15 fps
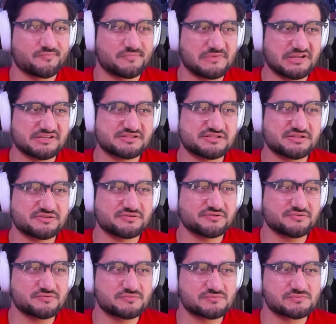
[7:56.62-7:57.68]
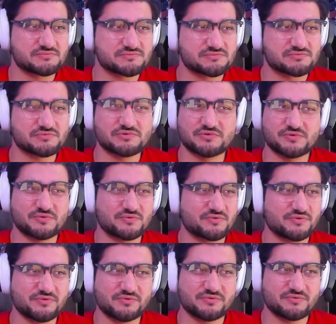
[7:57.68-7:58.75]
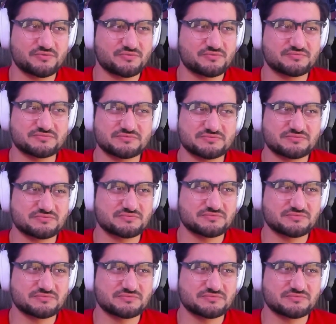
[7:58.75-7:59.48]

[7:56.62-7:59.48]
Yes, you do. Oh, no.